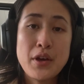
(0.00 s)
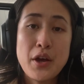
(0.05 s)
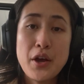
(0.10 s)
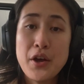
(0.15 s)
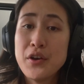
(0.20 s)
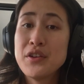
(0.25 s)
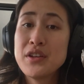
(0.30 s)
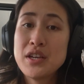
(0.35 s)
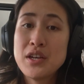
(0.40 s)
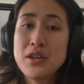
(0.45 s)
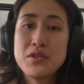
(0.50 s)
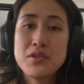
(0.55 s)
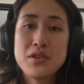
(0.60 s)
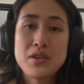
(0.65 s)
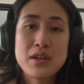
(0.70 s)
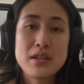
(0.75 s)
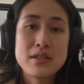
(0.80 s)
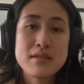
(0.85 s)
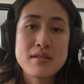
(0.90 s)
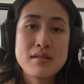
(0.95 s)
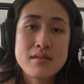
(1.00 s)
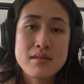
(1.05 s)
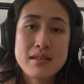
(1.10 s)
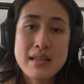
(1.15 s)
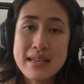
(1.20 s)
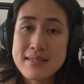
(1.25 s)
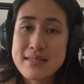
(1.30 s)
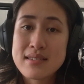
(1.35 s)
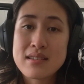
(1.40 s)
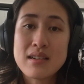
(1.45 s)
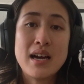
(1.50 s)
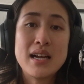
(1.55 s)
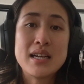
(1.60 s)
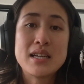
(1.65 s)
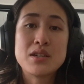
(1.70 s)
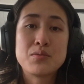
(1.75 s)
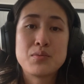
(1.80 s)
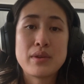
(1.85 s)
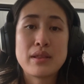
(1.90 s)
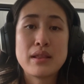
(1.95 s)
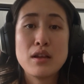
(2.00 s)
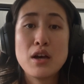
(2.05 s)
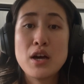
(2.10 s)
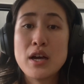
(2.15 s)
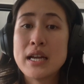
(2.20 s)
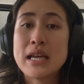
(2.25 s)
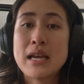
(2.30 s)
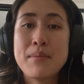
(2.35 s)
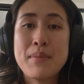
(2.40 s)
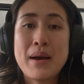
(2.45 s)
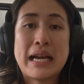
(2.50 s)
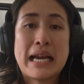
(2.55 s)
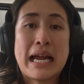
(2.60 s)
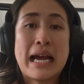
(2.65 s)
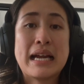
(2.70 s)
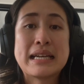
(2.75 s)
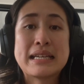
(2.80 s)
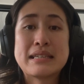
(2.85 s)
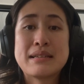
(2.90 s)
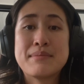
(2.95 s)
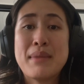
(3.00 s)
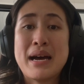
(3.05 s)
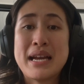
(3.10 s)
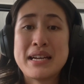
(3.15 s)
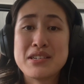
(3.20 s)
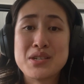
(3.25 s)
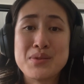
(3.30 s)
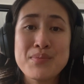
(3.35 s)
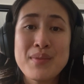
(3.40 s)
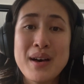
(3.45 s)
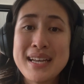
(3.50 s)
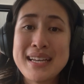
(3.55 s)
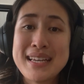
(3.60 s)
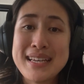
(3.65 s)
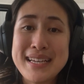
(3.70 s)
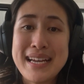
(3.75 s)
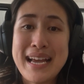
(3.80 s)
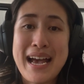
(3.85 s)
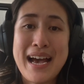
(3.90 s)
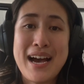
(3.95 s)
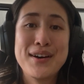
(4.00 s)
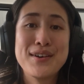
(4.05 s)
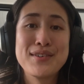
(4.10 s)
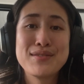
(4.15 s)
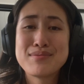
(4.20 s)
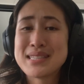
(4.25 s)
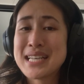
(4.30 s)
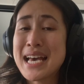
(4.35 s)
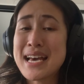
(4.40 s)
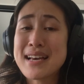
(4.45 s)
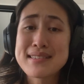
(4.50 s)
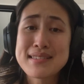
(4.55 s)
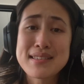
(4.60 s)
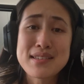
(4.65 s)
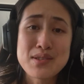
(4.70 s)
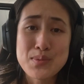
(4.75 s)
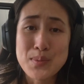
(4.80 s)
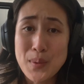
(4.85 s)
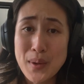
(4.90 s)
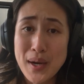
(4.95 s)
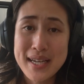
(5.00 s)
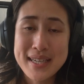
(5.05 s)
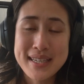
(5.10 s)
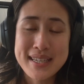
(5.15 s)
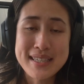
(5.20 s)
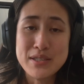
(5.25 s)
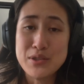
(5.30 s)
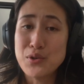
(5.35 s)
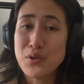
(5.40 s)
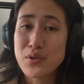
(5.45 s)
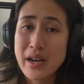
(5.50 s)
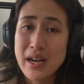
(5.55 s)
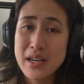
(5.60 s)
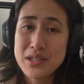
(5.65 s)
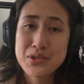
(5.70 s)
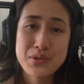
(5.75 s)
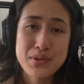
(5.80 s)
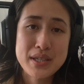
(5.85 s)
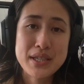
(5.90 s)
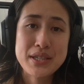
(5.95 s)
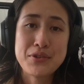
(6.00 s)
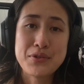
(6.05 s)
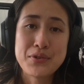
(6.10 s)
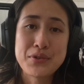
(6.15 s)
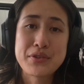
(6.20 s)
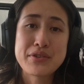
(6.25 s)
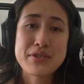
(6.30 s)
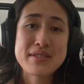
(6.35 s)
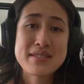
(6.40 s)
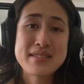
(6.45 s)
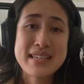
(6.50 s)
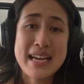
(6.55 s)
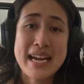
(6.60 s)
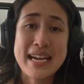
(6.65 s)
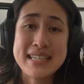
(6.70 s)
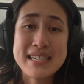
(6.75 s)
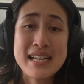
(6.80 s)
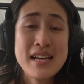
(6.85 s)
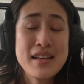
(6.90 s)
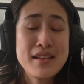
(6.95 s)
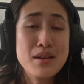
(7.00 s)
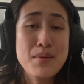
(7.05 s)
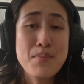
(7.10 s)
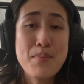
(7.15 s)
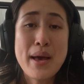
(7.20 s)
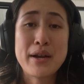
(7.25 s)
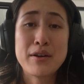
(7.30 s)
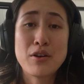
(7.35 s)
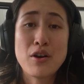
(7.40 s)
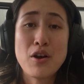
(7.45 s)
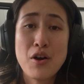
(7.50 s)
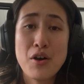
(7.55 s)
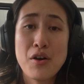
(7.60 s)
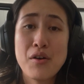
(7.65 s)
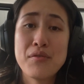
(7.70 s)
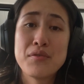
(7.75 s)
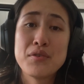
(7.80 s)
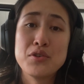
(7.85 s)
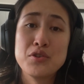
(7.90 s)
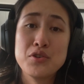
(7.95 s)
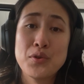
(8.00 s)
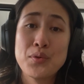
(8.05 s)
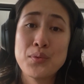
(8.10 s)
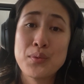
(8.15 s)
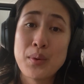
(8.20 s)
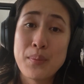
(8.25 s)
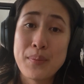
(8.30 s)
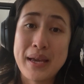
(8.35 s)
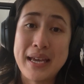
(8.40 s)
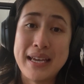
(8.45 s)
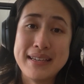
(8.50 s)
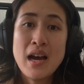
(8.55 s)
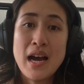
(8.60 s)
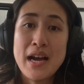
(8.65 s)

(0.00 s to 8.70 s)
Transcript: The earlier you can get started with learning about how to manage money, how taxes work in your country or your state, the better off you will be.